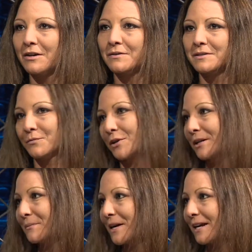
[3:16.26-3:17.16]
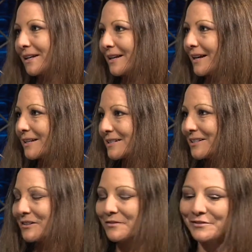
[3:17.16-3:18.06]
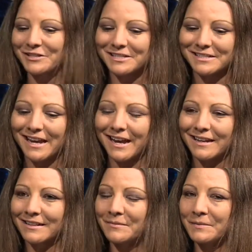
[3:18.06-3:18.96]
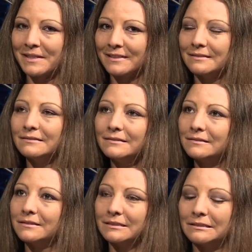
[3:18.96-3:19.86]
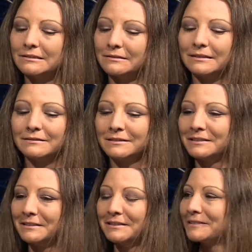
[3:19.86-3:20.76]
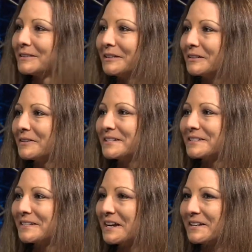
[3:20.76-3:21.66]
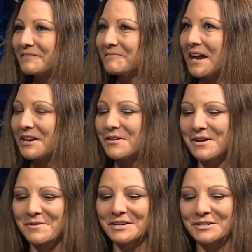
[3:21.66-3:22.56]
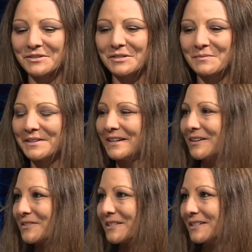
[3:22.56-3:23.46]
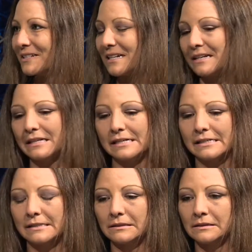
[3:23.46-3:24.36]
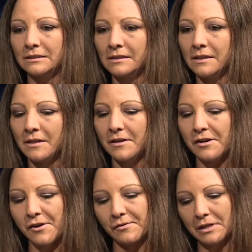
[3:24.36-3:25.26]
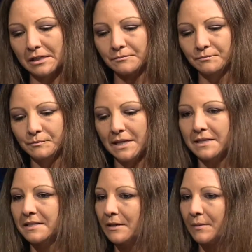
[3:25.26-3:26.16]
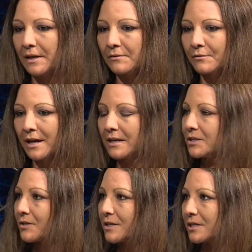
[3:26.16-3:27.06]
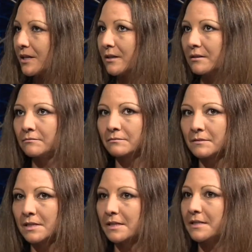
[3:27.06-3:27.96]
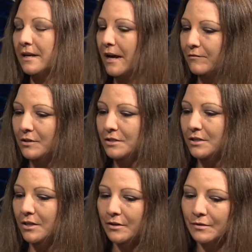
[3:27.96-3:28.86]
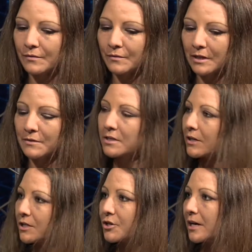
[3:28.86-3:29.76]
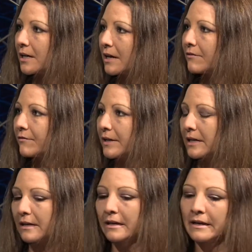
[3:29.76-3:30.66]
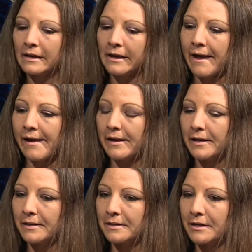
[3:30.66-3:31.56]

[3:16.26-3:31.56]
was working behind a desk, you know, for the state. And I'm like, oh, you know, I know I want to do something else, and this ain't it. And, you know, me and Timmy ran into each other 6.5 years ago. He was already training at Fit. And,